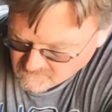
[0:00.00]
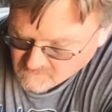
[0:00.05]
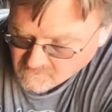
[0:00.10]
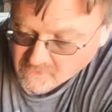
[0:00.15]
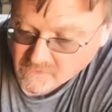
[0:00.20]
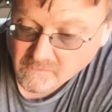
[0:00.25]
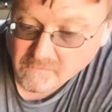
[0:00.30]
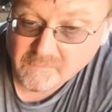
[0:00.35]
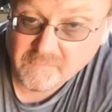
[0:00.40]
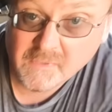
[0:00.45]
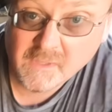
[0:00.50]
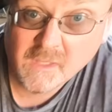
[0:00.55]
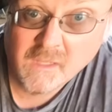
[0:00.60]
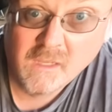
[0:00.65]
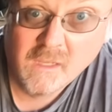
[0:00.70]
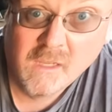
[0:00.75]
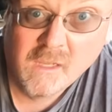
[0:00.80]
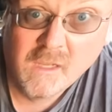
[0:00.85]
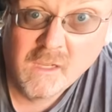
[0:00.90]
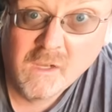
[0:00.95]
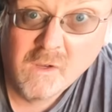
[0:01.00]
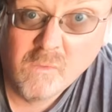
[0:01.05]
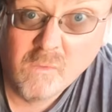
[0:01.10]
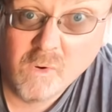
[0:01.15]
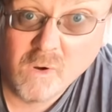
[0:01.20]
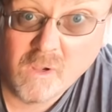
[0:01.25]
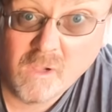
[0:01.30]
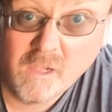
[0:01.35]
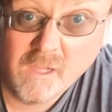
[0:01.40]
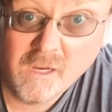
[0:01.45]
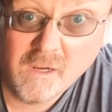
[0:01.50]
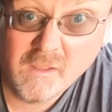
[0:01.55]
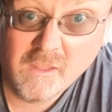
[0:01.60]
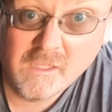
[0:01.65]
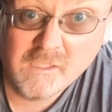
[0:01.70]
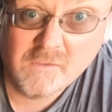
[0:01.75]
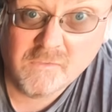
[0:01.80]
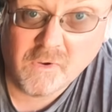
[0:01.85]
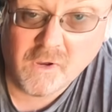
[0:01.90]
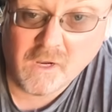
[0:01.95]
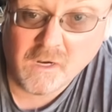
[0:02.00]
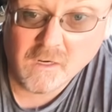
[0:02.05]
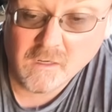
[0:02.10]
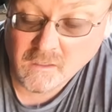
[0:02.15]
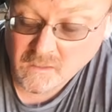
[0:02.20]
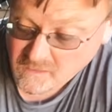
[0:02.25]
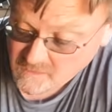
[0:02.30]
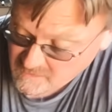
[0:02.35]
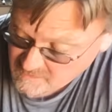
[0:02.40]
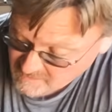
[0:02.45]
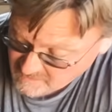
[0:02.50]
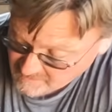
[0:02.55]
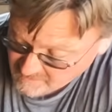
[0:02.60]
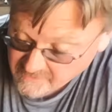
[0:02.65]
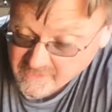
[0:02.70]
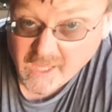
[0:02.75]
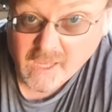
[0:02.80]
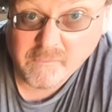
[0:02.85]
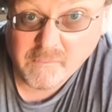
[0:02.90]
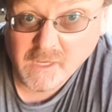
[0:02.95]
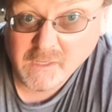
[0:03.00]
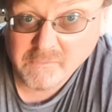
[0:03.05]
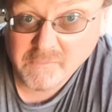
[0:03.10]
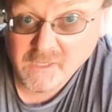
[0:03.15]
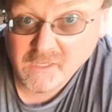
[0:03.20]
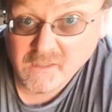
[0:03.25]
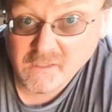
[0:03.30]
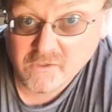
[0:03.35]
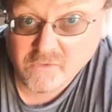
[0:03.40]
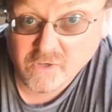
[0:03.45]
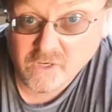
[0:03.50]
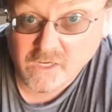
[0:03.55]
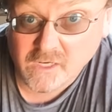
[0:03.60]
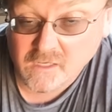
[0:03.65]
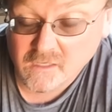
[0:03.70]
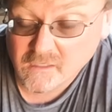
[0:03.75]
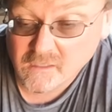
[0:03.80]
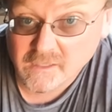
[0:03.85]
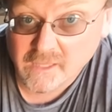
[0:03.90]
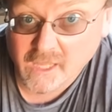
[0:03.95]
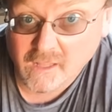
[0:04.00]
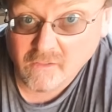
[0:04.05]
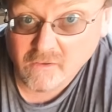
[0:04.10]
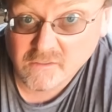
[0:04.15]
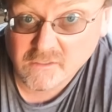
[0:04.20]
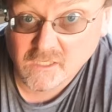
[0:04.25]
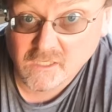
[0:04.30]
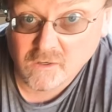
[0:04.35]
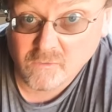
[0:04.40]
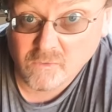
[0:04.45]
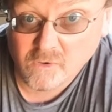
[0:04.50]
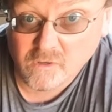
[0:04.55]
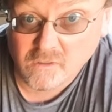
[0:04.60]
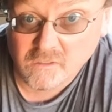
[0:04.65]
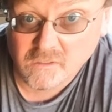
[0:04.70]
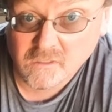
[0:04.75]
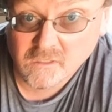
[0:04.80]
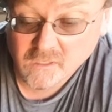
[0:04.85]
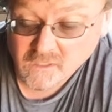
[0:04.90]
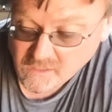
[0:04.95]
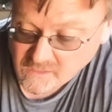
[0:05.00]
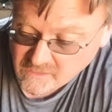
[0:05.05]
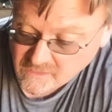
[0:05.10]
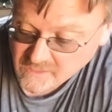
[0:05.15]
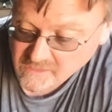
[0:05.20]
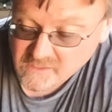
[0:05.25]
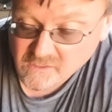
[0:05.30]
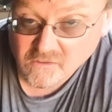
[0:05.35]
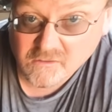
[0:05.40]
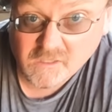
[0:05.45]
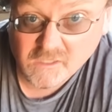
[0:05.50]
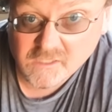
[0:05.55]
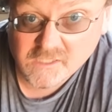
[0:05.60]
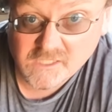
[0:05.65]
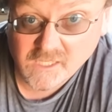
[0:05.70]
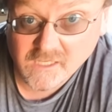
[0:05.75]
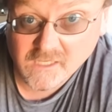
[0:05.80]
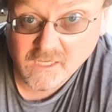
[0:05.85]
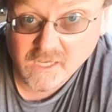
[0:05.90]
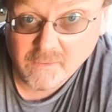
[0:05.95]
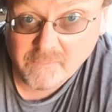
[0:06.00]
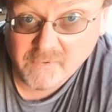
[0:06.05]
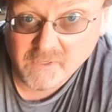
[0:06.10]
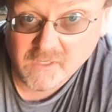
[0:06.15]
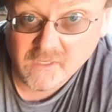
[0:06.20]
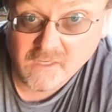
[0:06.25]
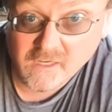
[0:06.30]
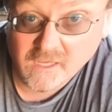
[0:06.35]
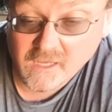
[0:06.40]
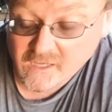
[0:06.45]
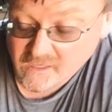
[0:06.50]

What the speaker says: Oh, we're clear this far. That might be the trick. That looks like it worked. I took this thing up and